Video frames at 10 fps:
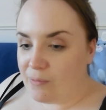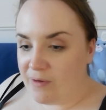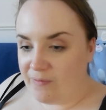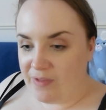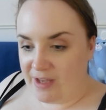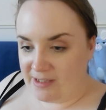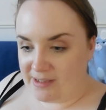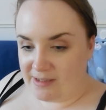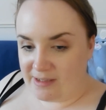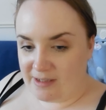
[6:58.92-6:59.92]
with
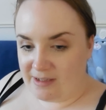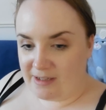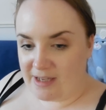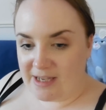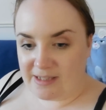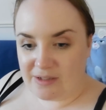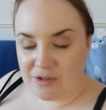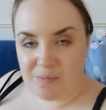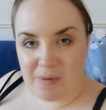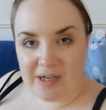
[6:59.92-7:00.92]
this Kiss
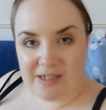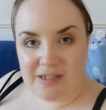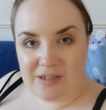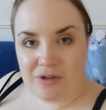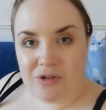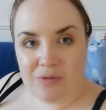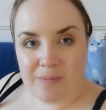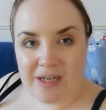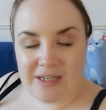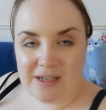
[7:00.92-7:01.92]
Goodbye to Social
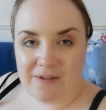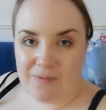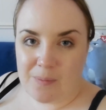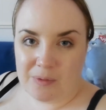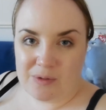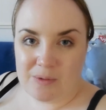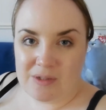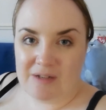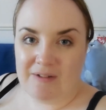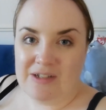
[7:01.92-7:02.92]
Media for Multiple
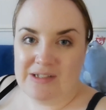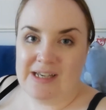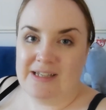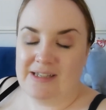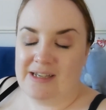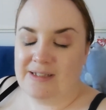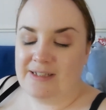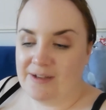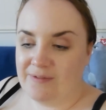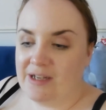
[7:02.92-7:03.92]
Sclerosis. It's
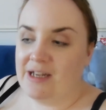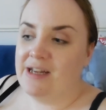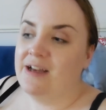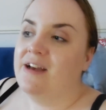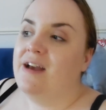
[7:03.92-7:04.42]
definitely